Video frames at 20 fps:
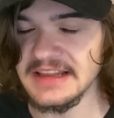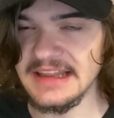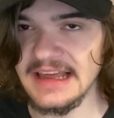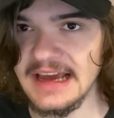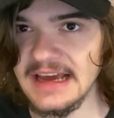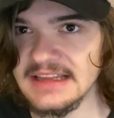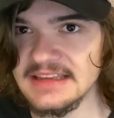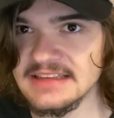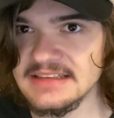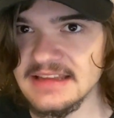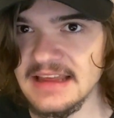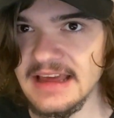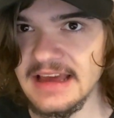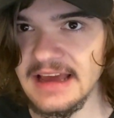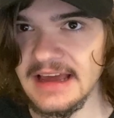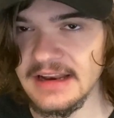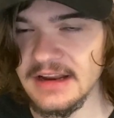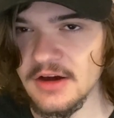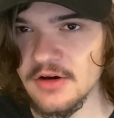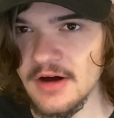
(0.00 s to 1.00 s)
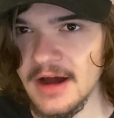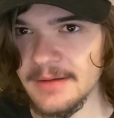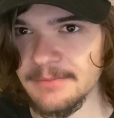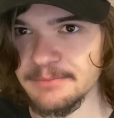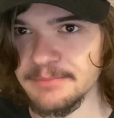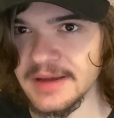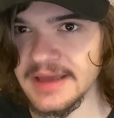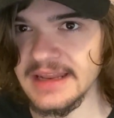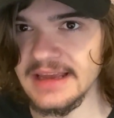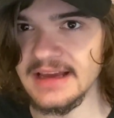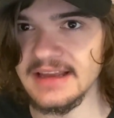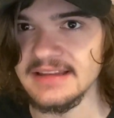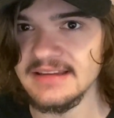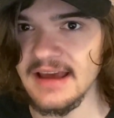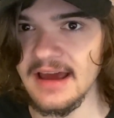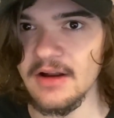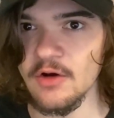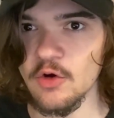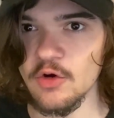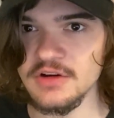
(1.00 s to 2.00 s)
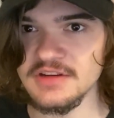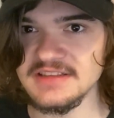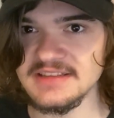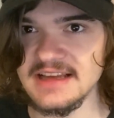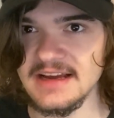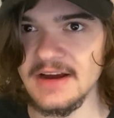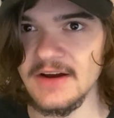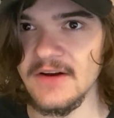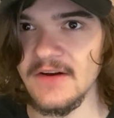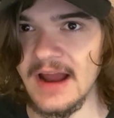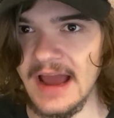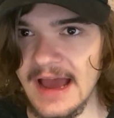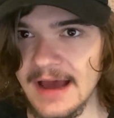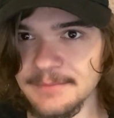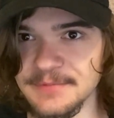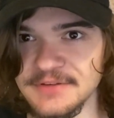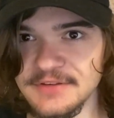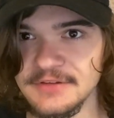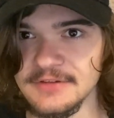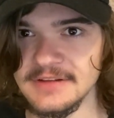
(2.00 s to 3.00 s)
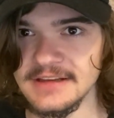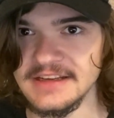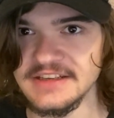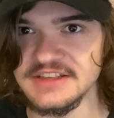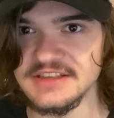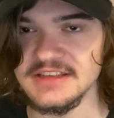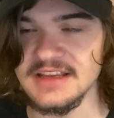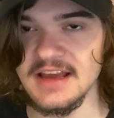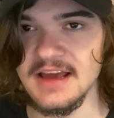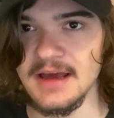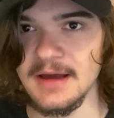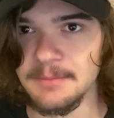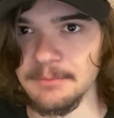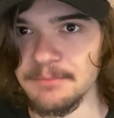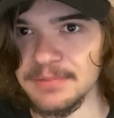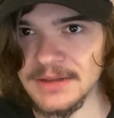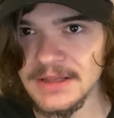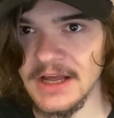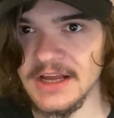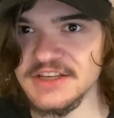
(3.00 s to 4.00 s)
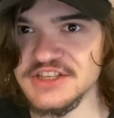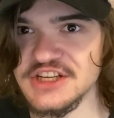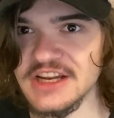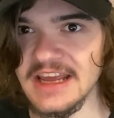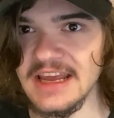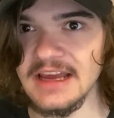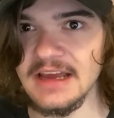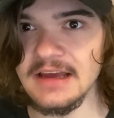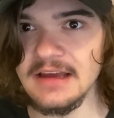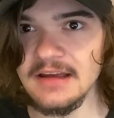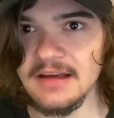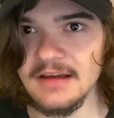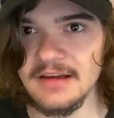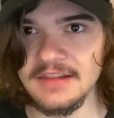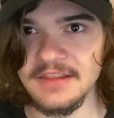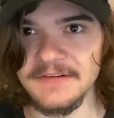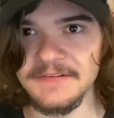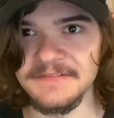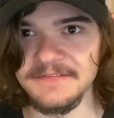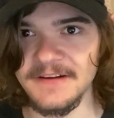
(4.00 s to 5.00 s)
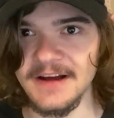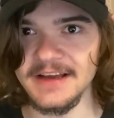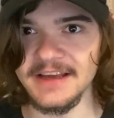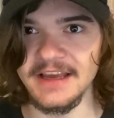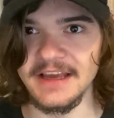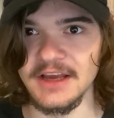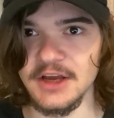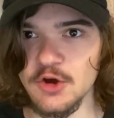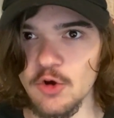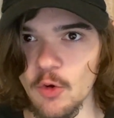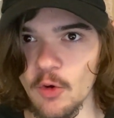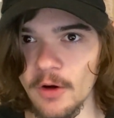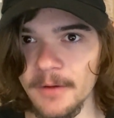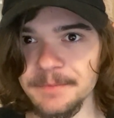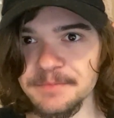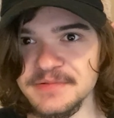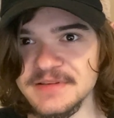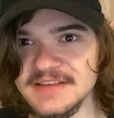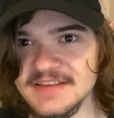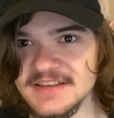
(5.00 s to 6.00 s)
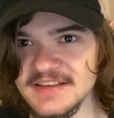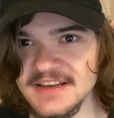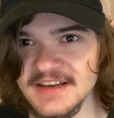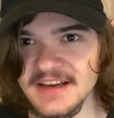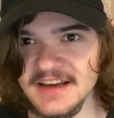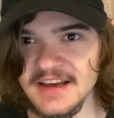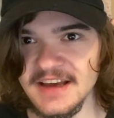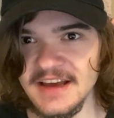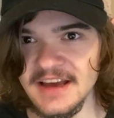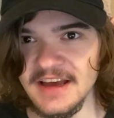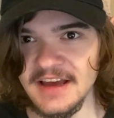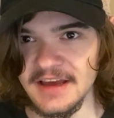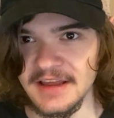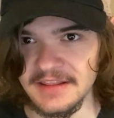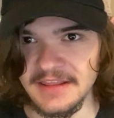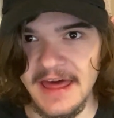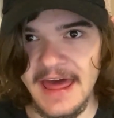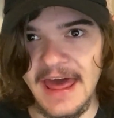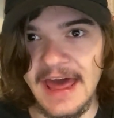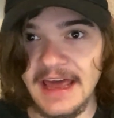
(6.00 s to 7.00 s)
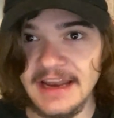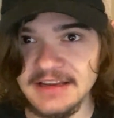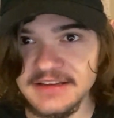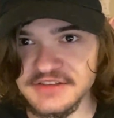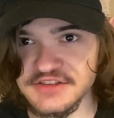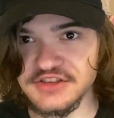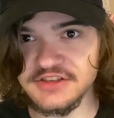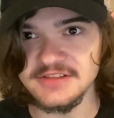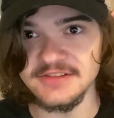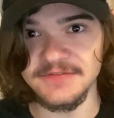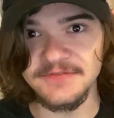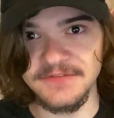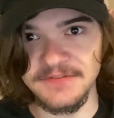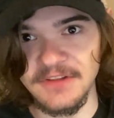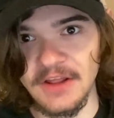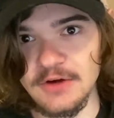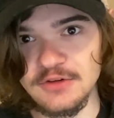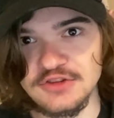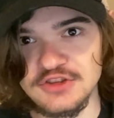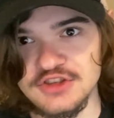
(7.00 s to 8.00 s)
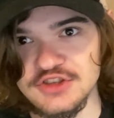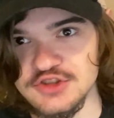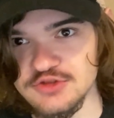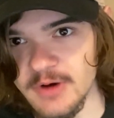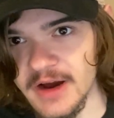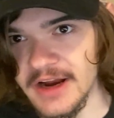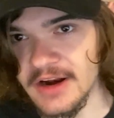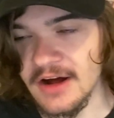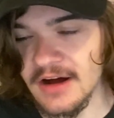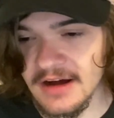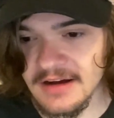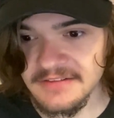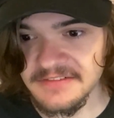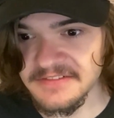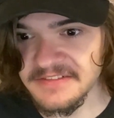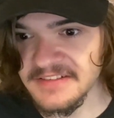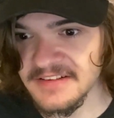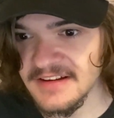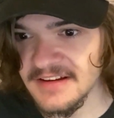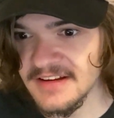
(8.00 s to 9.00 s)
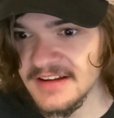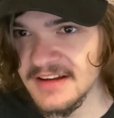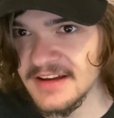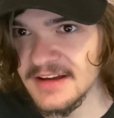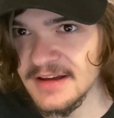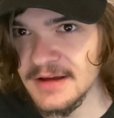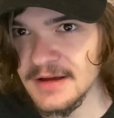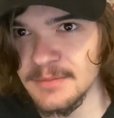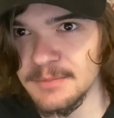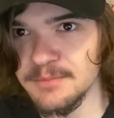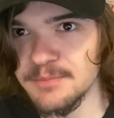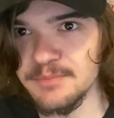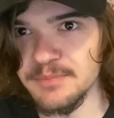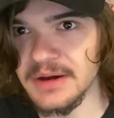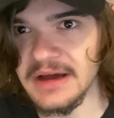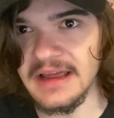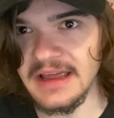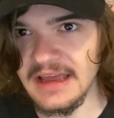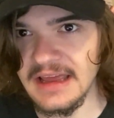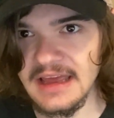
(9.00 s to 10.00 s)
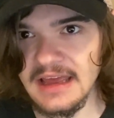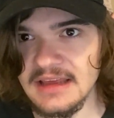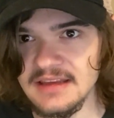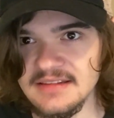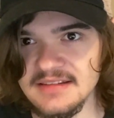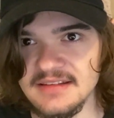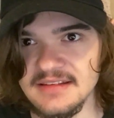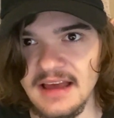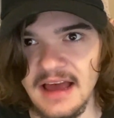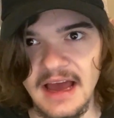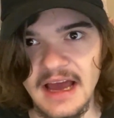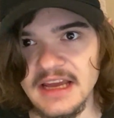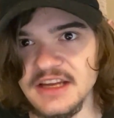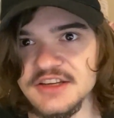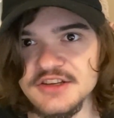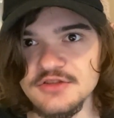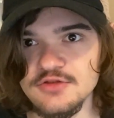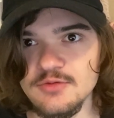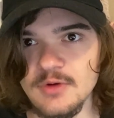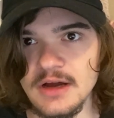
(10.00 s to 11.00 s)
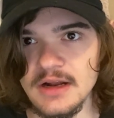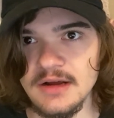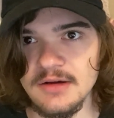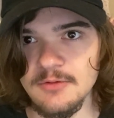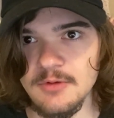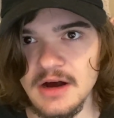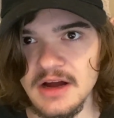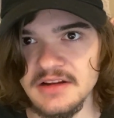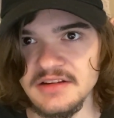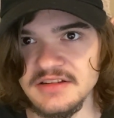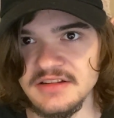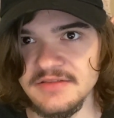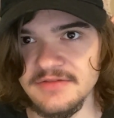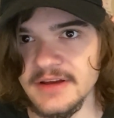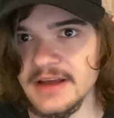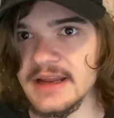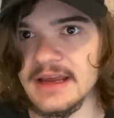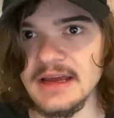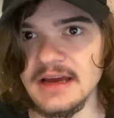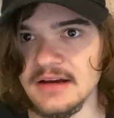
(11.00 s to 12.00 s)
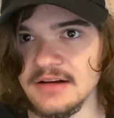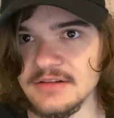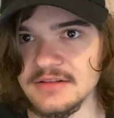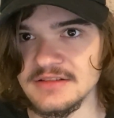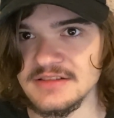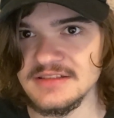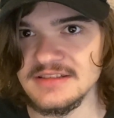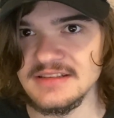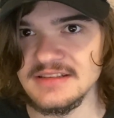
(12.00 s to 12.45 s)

lads thing. I know I'm beating a dead horse there, absolutely just bludgeoning the fucking corpse. The head is just flown straight off. But I just wanna watch the videos.